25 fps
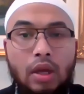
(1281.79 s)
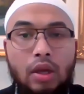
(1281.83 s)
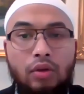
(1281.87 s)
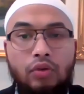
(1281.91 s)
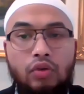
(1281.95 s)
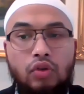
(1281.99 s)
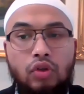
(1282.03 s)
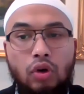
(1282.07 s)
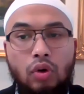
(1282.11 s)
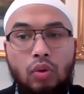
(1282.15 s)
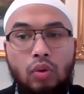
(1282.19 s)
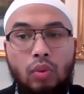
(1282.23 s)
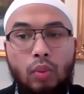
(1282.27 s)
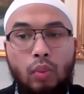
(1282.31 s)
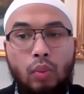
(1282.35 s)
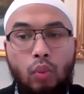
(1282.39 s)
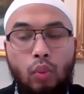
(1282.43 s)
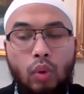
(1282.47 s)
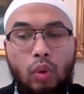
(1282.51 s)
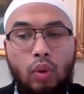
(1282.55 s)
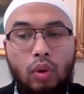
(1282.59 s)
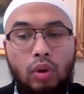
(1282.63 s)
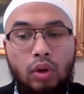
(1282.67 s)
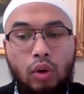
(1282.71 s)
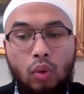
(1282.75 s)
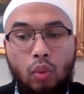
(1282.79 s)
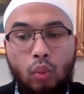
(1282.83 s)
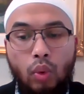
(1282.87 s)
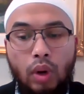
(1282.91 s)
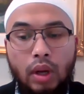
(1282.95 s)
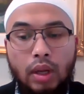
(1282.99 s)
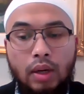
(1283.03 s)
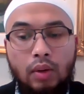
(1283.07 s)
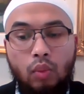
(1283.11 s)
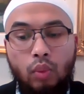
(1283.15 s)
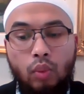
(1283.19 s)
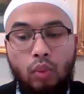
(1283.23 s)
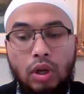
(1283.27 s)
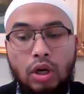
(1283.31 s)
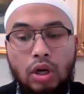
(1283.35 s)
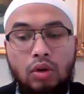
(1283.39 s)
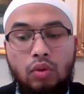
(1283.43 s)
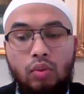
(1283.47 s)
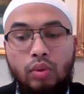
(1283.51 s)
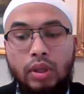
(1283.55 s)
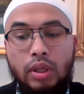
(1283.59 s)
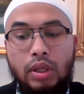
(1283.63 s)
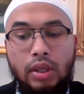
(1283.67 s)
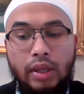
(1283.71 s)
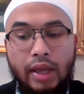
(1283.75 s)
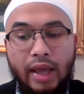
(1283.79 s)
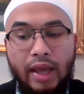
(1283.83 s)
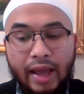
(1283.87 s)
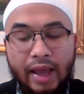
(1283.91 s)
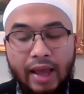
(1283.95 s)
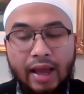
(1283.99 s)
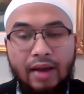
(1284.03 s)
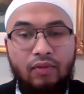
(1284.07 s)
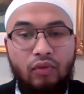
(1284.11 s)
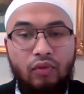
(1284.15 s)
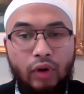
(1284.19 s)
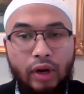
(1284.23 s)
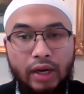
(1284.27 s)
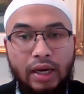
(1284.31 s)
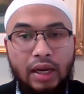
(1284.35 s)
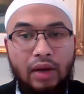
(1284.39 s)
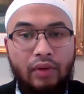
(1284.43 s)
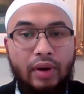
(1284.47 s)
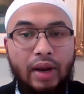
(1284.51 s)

So, what do we have right now,